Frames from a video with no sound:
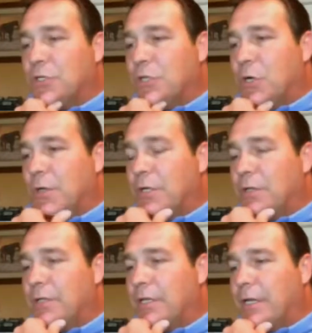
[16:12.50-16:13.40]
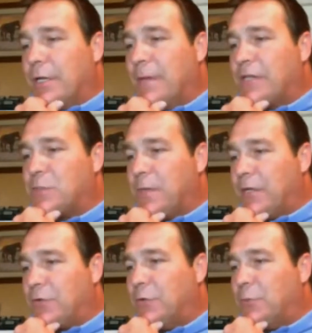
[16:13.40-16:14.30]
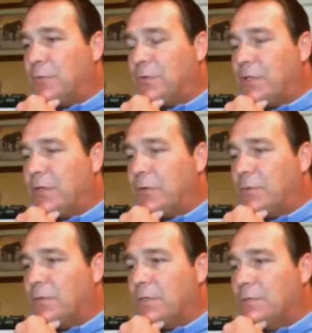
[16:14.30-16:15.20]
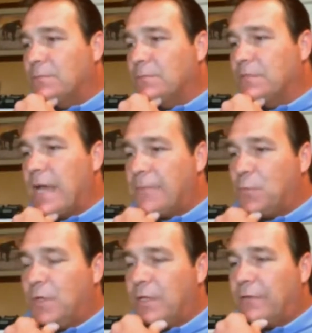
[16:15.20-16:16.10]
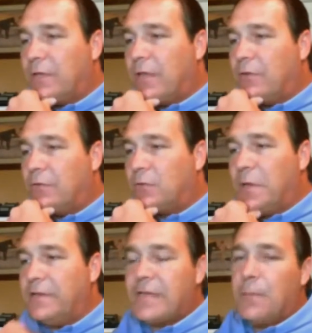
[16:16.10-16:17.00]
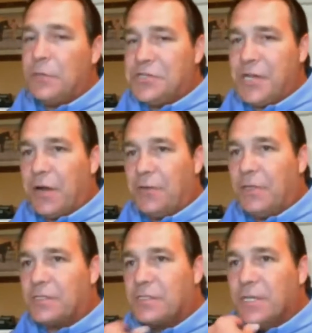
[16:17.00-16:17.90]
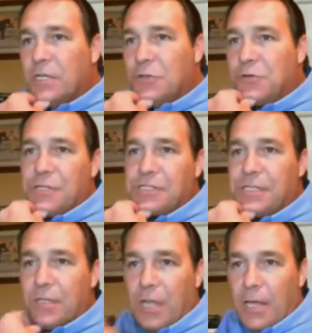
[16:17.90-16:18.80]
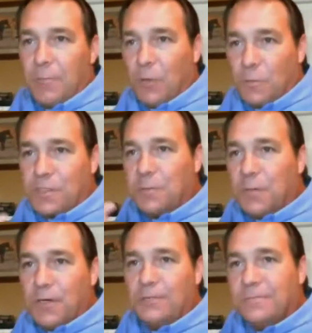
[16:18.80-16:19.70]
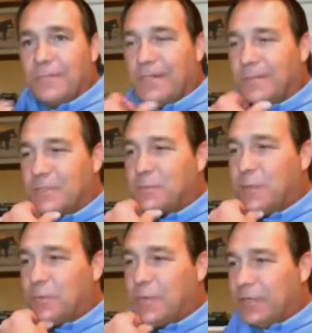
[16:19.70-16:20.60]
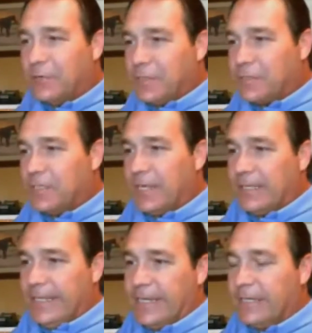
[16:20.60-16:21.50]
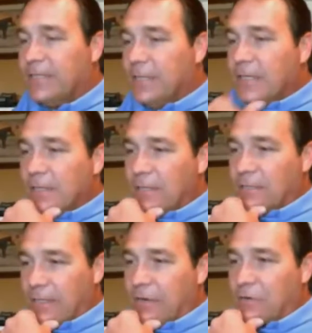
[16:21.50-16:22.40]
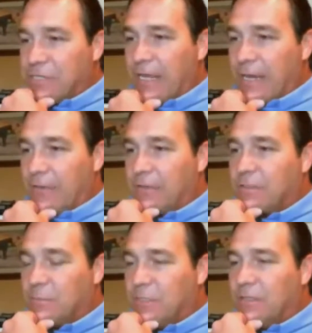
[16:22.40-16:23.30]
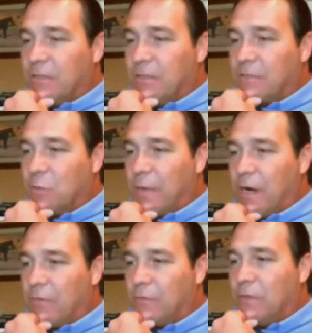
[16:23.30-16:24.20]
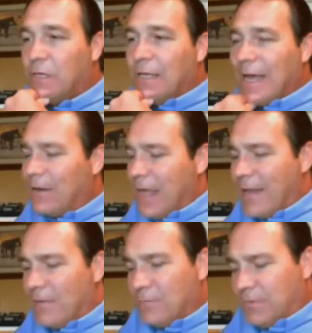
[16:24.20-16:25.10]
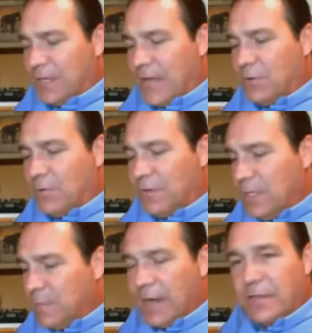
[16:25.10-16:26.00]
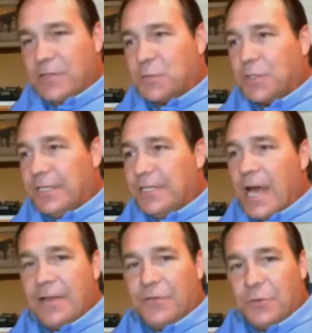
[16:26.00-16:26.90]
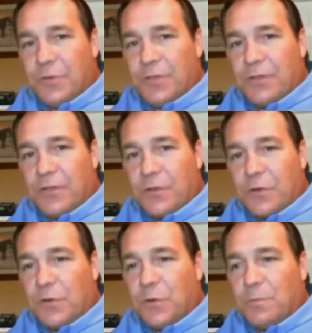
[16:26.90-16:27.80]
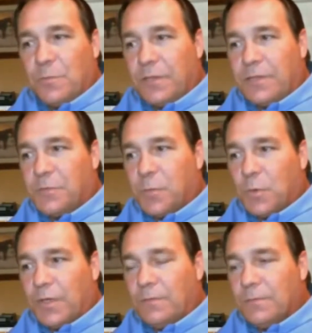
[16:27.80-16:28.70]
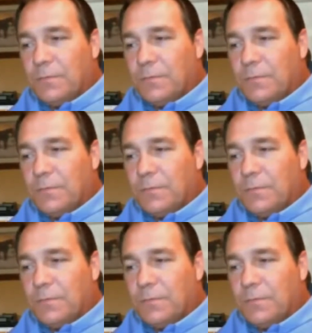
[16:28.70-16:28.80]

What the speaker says: and and in the mastermind groups and the other times that we get together, anytime we share this, you can just see the light bulbs come on as people hear this and get it. And understand how this can be so powerful. I don't think I know of anybody that's really not doing this in the group at this point.